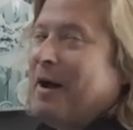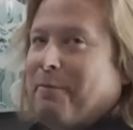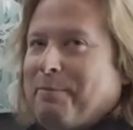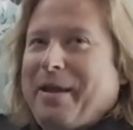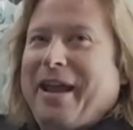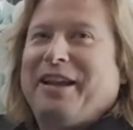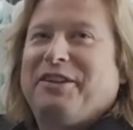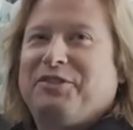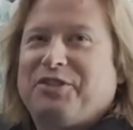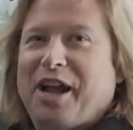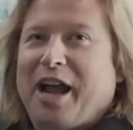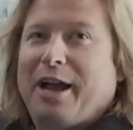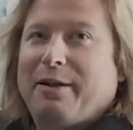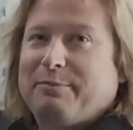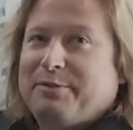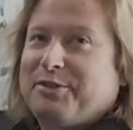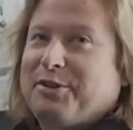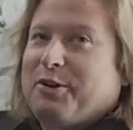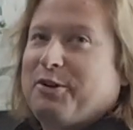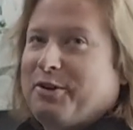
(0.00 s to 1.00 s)
a paint
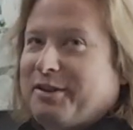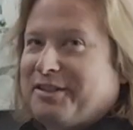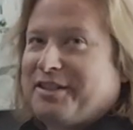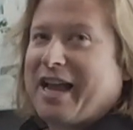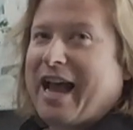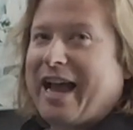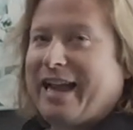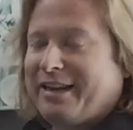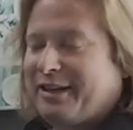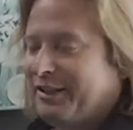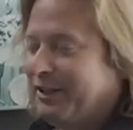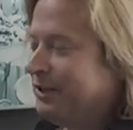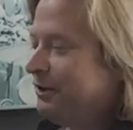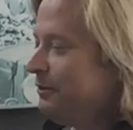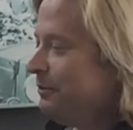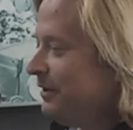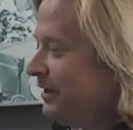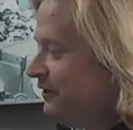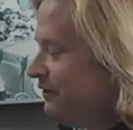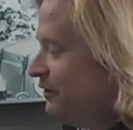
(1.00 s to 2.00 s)
job. So it's gotten a little
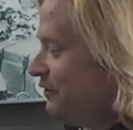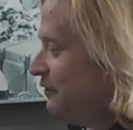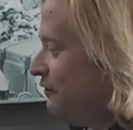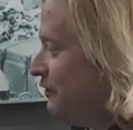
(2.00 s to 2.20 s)
bit of a